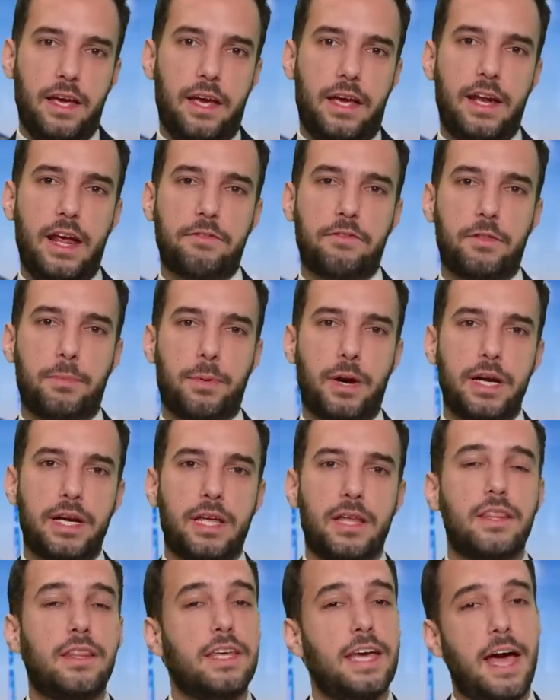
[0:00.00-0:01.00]
And after the
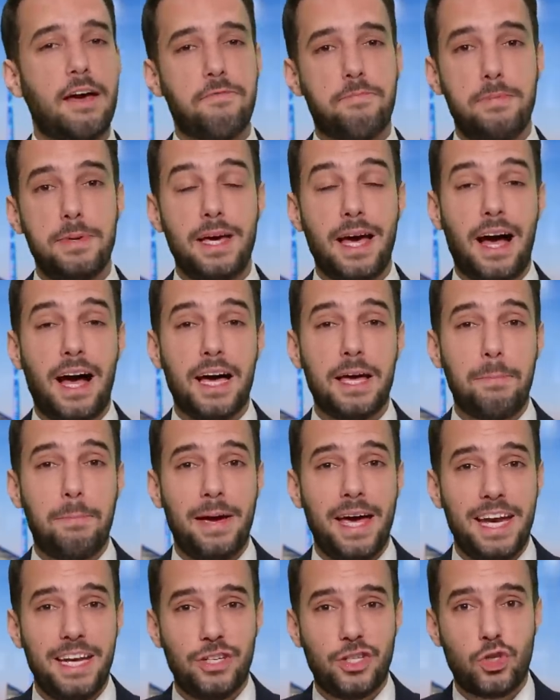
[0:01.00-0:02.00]
break, the FBI
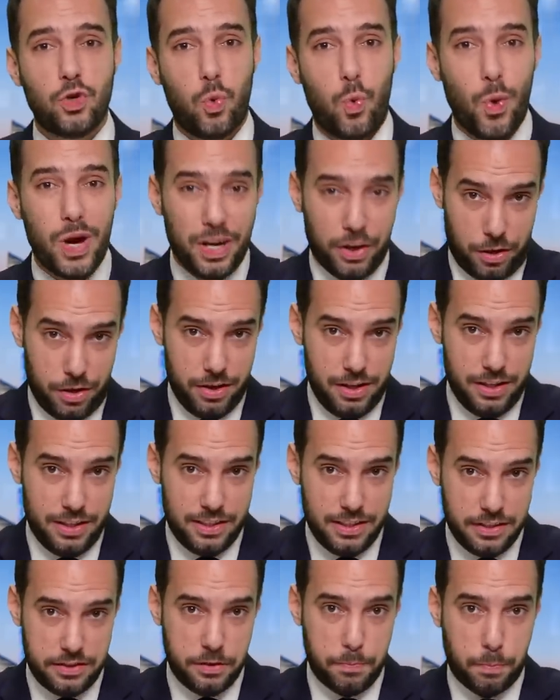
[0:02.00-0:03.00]
paid Twitter
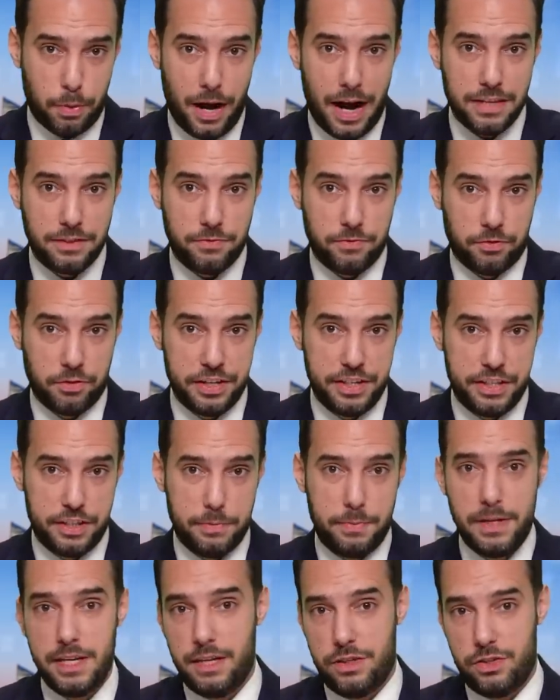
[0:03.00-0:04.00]
to suppress free
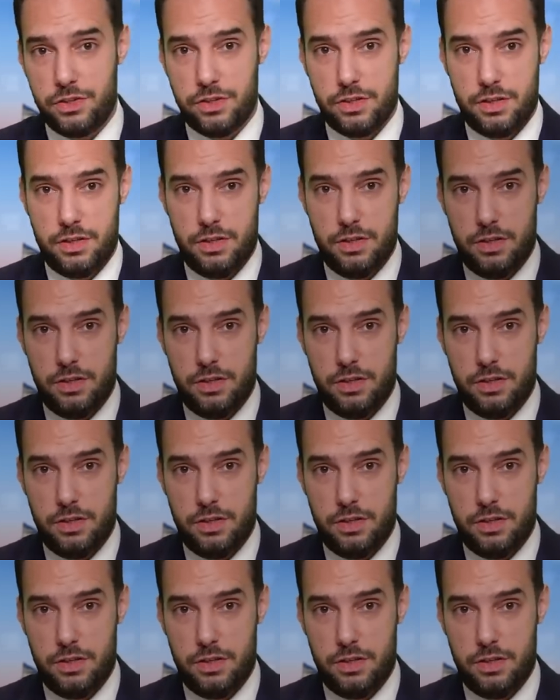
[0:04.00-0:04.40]
speech.